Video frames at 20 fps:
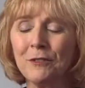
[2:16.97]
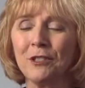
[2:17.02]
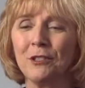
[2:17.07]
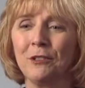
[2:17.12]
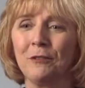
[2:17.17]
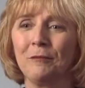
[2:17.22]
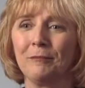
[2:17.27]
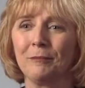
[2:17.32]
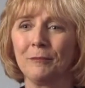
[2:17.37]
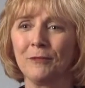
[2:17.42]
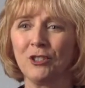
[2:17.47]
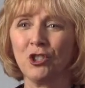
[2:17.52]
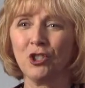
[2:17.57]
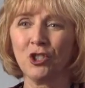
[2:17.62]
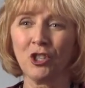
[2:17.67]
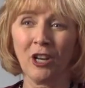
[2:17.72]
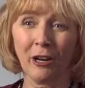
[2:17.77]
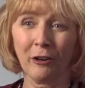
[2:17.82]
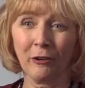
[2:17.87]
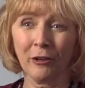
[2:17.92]
to
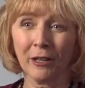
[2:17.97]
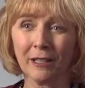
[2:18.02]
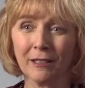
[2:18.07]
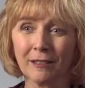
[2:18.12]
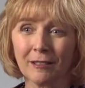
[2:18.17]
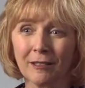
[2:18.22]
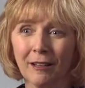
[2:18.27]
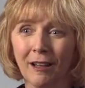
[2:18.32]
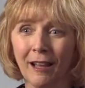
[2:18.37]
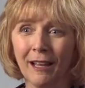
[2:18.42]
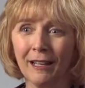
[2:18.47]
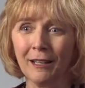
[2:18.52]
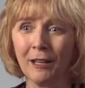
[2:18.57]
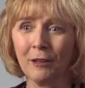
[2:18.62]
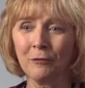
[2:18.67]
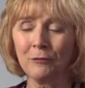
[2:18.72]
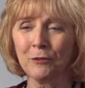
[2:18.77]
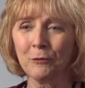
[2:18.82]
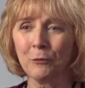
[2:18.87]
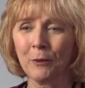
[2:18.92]
share it. I
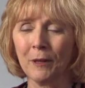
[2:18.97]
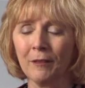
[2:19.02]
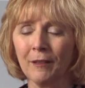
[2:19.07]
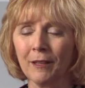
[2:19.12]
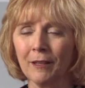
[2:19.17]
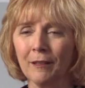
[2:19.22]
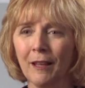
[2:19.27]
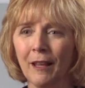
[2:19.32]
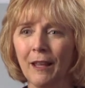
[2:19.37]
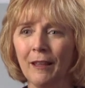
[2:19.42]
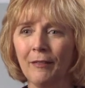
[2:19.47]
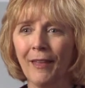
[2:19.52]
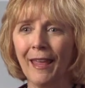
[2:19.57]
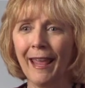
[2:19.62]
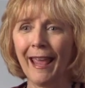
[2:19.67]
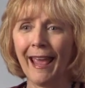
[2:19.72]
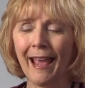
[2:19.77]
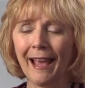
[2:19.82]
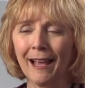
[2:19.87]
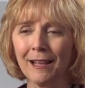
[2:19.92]
loved when they
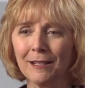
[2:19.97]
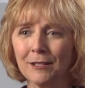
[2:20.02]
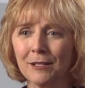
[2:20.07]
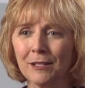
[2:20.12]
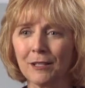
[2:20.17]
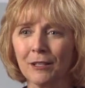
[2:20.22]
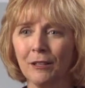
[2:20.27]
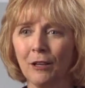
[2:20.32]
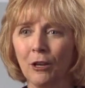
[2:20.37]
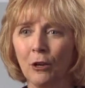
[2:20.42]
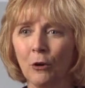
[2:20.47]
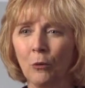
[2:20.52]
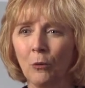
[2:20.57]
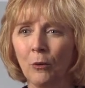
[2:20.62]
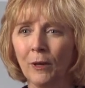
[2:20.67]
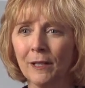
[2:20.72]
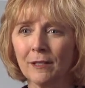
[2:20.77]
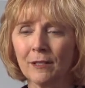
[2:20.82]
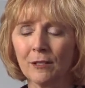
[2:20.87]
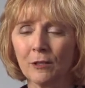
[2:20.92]
ask,
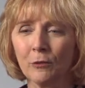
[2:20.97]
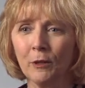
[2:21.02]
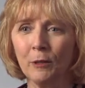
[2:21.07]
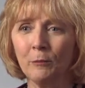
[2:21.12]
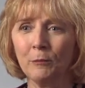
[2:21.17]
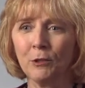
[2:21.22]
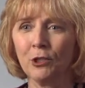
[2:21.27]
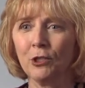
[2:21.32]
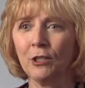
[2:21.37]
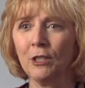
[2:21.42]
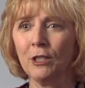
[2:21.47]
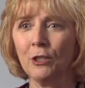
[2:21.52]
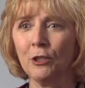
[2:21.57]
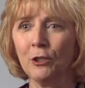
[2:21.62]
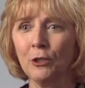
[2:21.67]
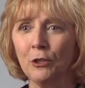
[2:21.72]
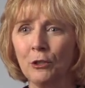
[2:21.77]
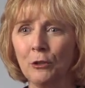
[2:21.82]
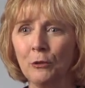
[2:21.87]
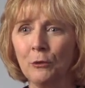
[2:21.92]
what sewing machine do
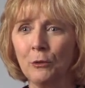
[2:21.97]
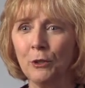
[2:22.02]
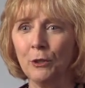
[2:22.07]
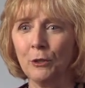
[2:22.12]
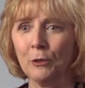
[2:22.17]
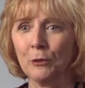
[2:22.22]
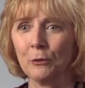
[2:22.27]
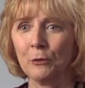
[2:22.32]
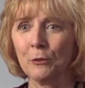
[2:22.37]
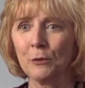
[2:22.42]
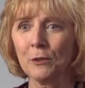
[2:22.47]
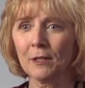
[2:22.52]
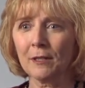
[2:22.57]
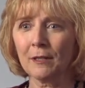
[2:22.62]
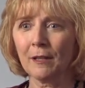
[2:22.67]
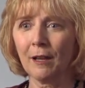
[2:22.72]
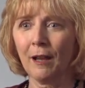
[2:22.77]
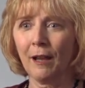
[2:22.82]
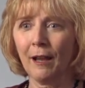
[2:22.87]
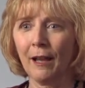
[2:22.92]
you use?
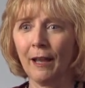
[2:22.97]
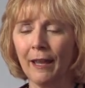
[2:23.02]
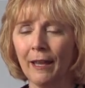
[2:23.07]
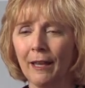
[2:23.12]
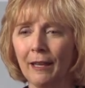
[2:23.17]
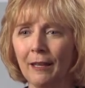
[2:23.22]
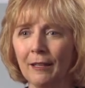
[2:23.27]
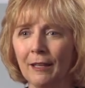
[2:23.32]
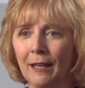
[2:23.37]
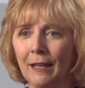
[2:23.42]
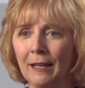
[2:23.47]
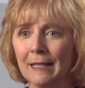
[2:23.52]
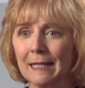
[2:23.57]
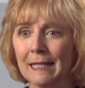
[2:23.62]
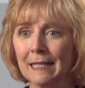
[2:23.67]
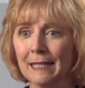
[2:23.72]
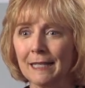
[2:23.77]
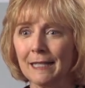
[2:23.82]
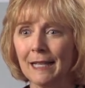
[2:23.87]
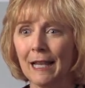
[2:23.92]
I
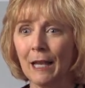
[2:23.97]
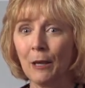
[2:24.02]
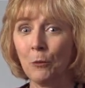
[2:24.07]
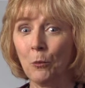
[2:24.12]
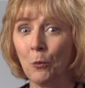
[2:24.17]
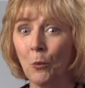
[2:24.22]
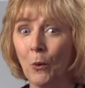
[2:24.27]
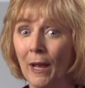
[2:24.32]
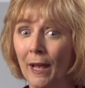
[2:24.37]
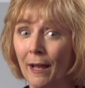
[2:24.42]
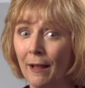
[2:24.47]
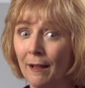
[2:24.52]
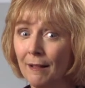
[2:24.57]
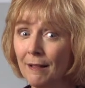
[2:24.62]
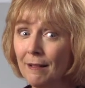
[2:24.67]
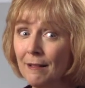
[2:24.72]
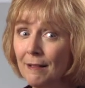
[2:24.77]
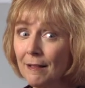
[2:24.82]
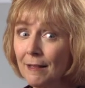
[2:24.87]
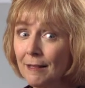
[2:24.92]
say,
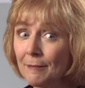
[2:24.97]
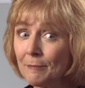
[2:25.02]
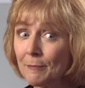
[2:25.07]
well,